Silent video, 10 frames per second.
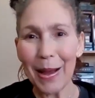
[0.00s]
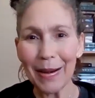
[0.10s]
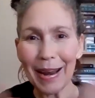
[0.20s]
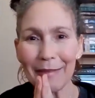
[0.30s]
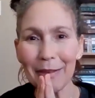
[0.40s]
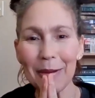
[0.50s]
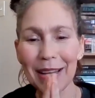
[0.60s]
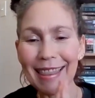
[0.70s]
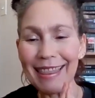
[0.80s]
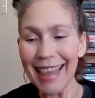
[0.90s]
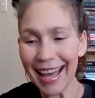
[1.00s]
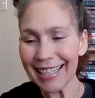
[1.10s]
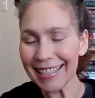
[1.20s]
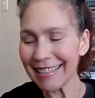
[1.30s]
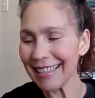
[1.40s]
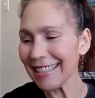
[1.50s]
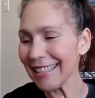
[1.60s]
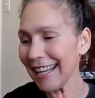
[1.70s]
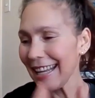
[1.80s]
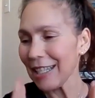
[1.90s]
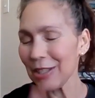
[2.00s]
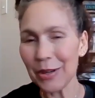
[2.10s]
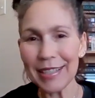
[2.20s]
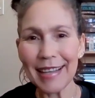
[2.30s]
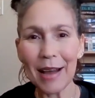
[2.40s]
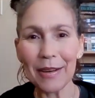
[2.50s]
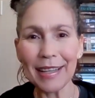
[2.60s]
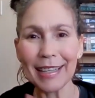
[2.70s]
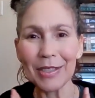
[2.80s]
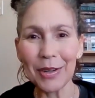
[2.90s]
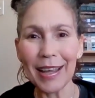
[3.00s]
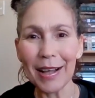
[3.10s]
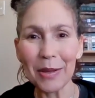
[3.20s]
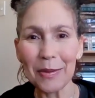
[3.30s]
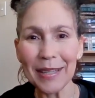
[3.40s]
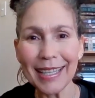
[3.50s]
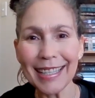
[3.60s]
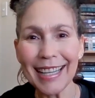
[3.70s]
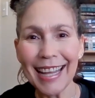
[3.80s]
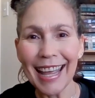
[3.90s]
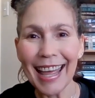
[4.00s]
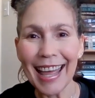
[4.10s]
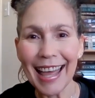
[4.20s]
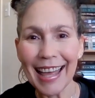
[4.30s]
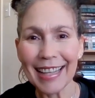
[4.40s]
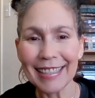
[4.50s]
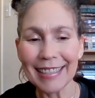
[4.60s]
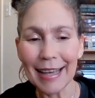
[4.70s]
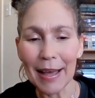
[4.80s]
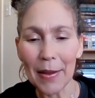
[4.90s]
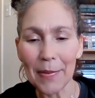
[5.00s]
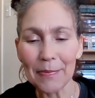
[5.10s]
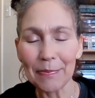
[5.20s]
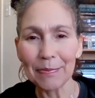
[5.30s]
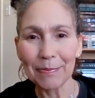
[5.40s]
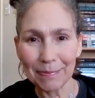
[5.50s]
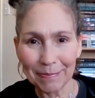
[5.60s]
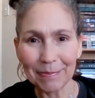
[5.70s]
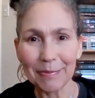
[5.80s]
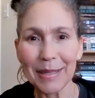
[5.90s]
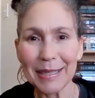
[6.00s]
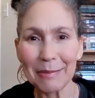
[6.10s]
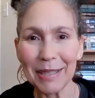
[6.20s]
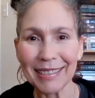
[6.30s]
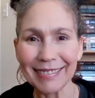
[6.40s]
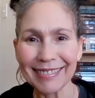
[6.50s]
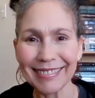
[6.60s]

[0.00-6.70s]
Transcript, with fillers: All right, everyone. That is it. Enjoy Samhain. Enjoy Halloween. And um, blessed be.